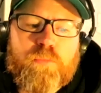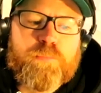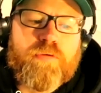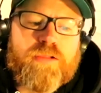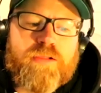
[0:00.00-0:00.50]
we're
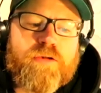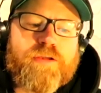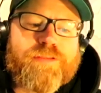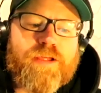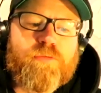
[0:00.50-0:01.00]

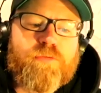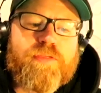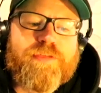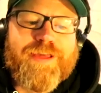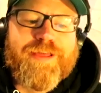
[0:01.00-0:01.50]
preluding next
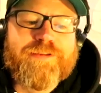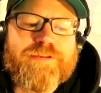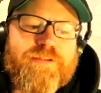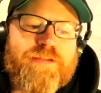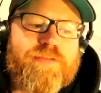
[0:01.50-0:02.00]
week's
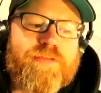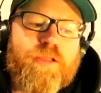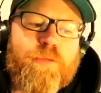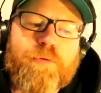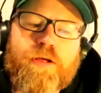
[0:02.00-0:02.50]
Canada Day
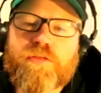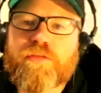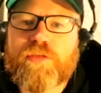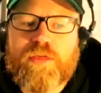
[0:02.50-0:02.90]
celebrations